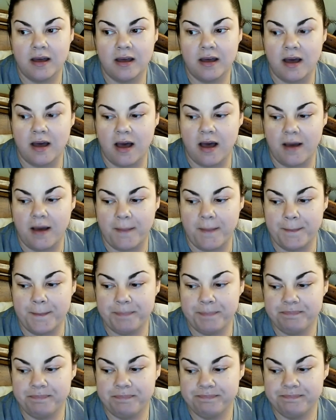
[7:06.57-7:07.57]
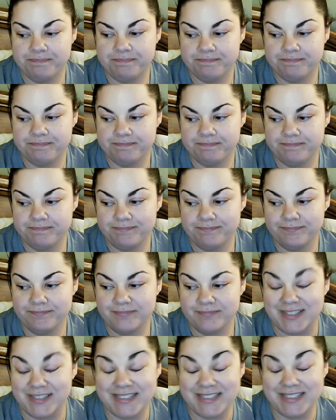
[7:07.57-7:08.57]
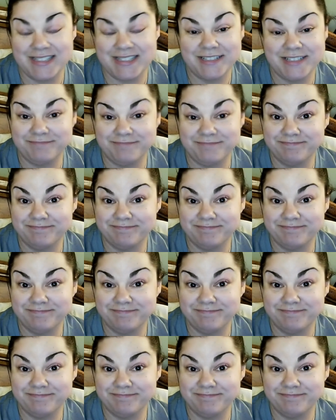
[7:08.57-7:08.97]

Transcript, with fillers: Um, that's it.